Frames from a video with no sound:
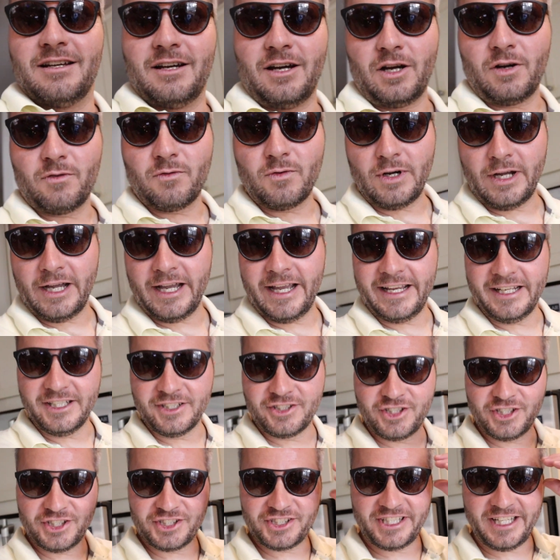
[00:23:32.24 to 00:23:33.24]
All right,
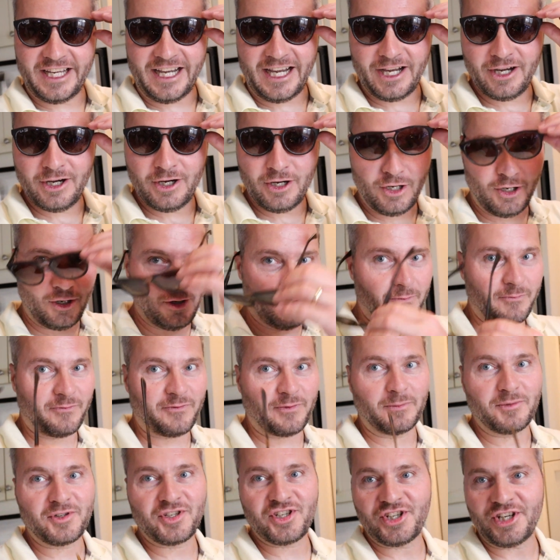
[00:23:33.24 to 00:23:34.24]
just got home
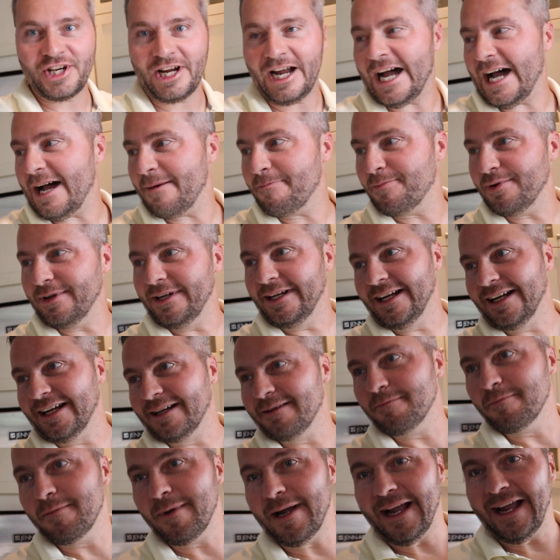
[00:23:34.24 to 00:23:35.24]
from shopping,
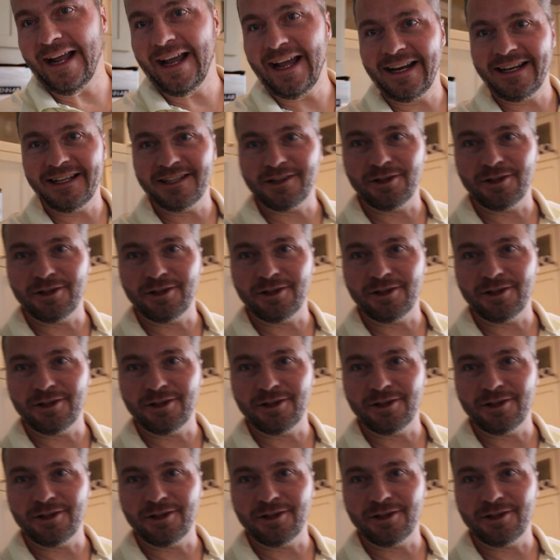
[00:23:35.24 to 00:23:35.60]
and man,